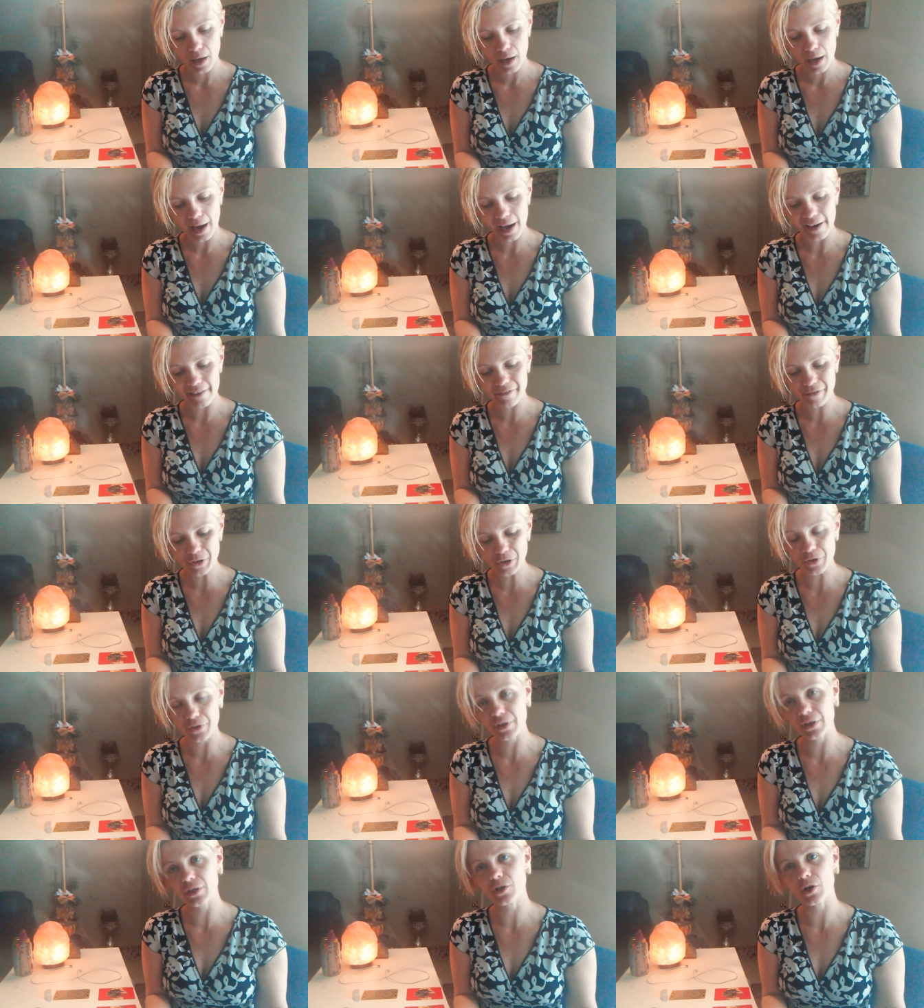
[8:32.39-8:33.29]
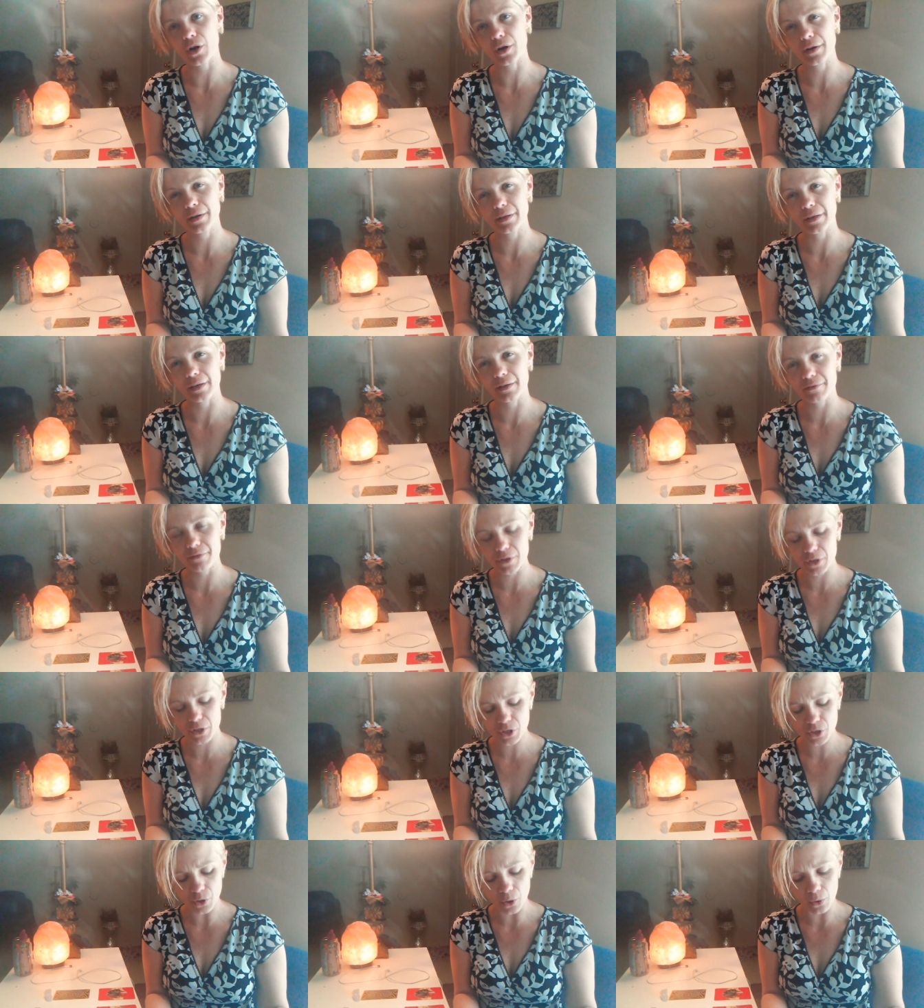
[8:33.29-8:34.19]
after the dark night of the
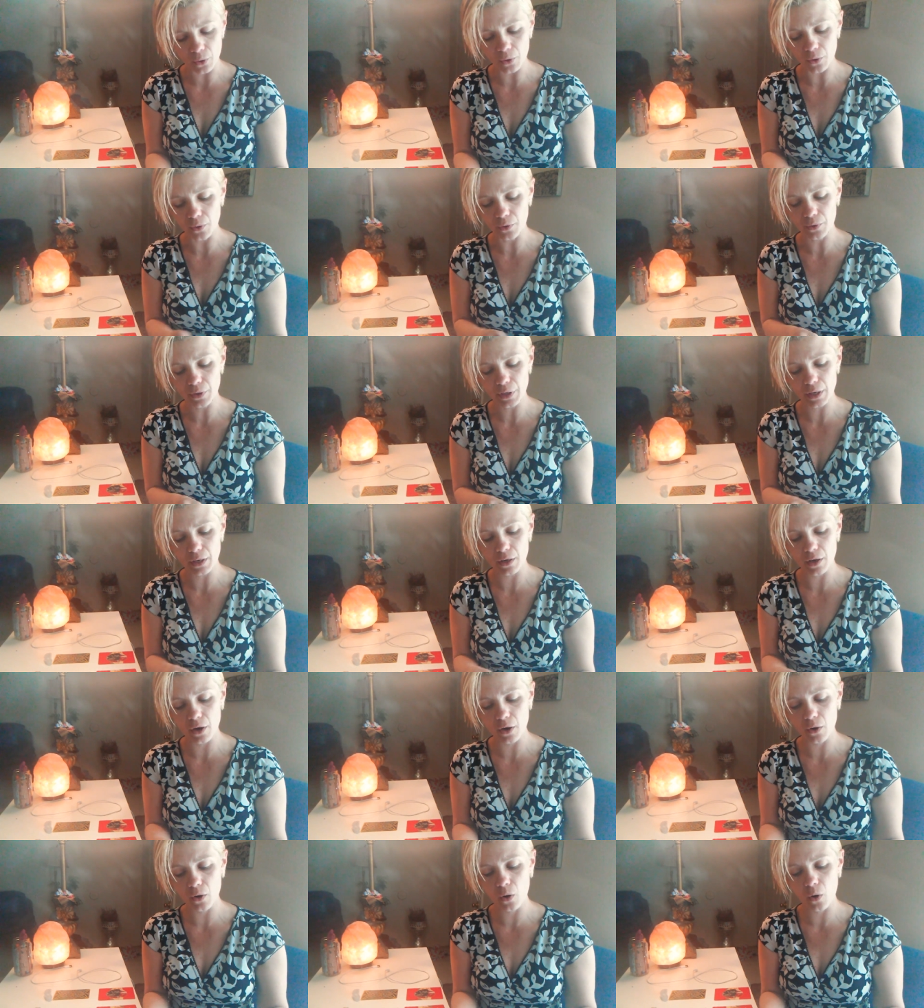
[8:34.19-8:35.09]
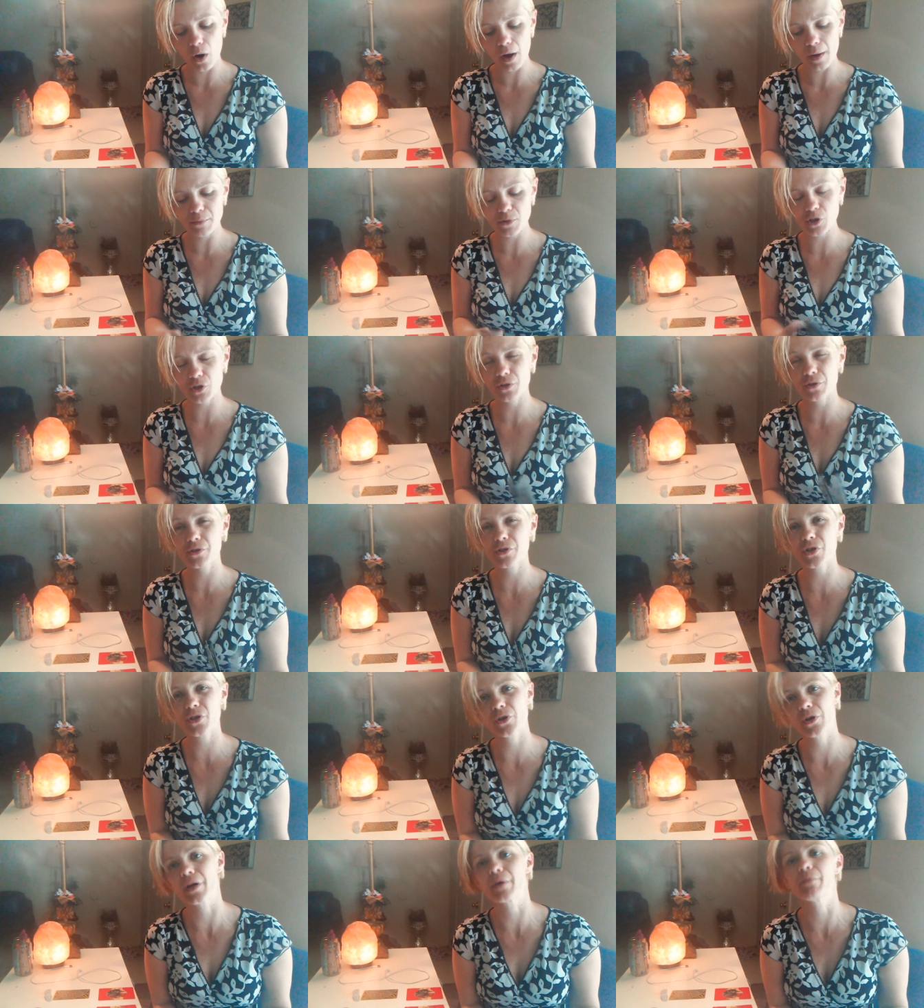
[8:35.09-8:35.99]
soul, you know. I'm sure there's
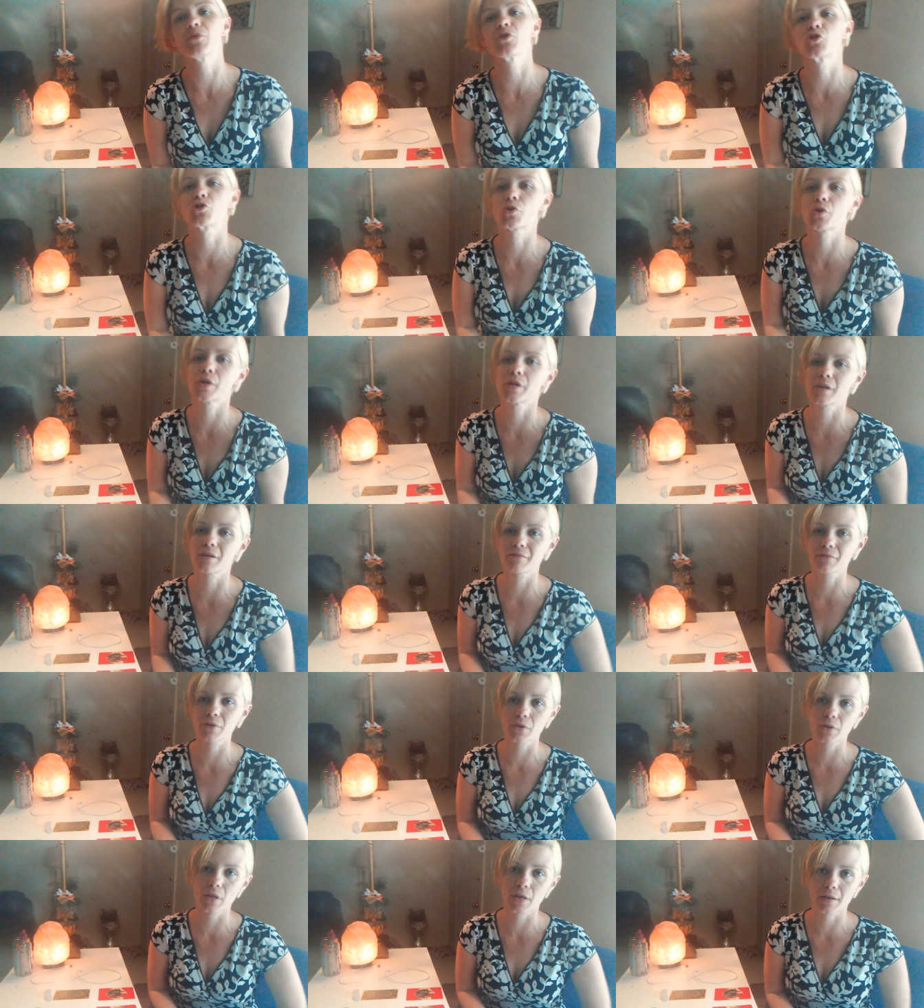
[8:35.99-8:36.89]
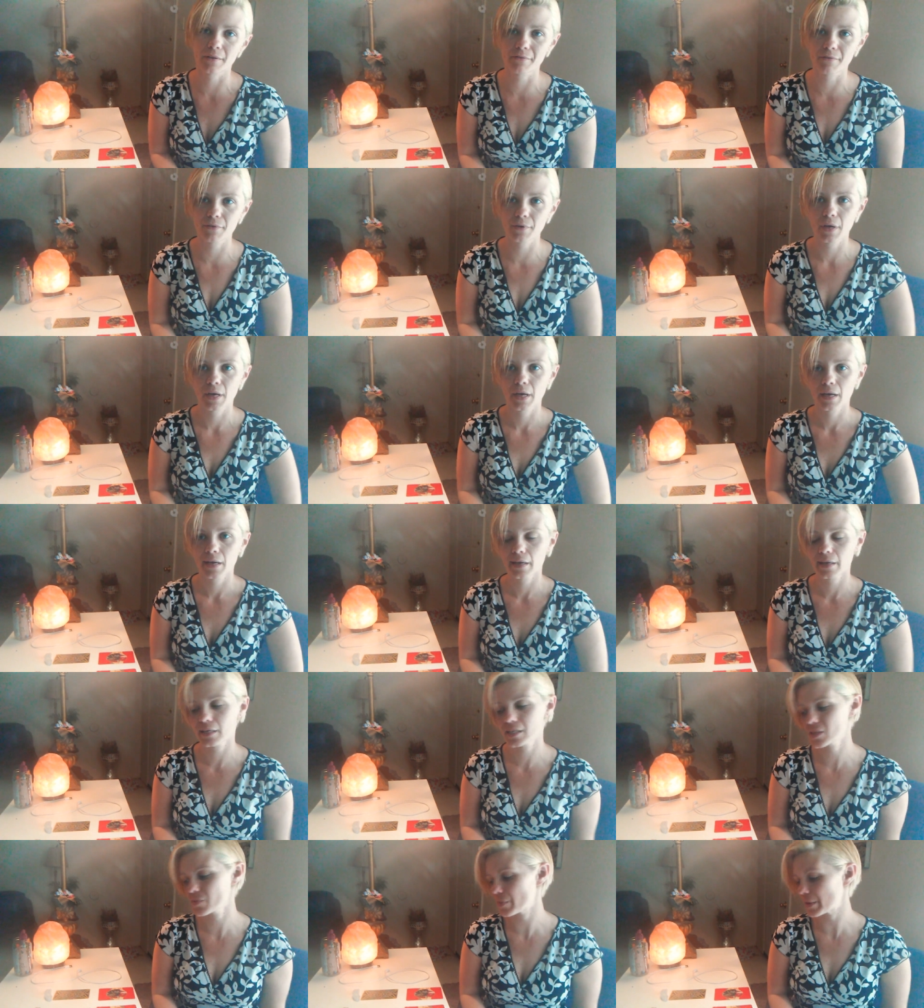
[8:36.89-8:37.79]
a great majority of you that have
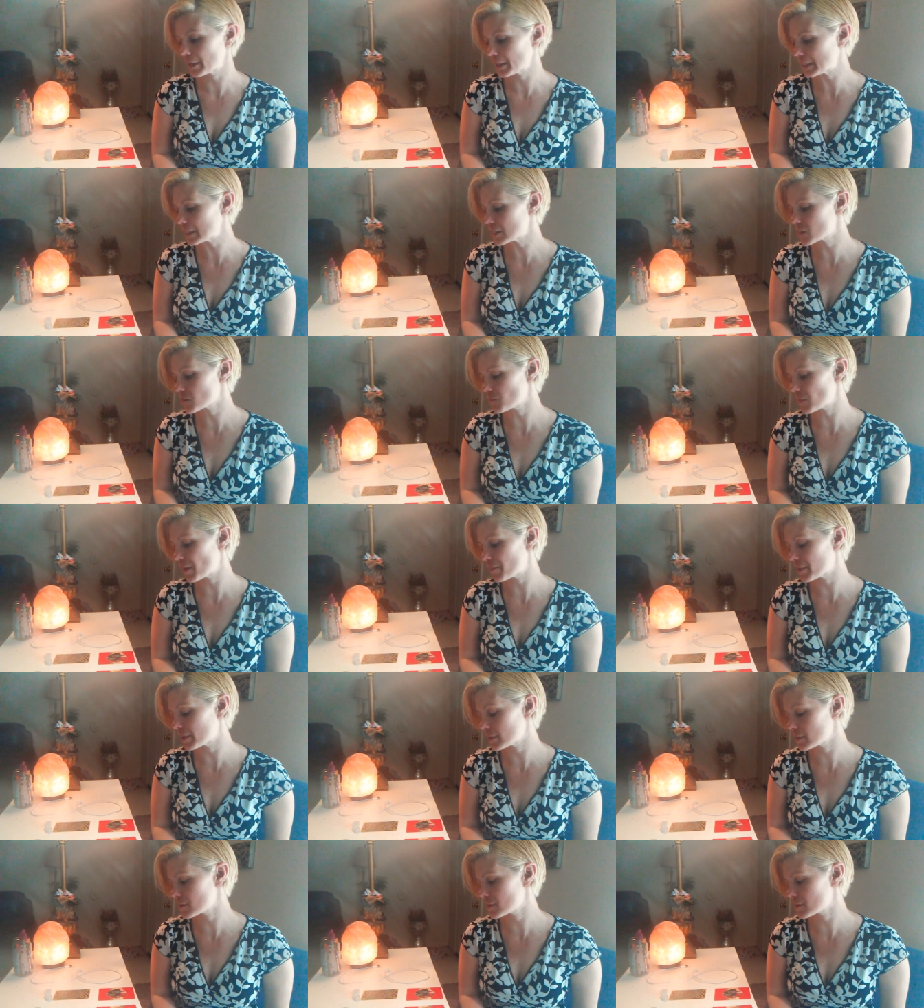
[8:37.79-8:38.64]
experience maybe a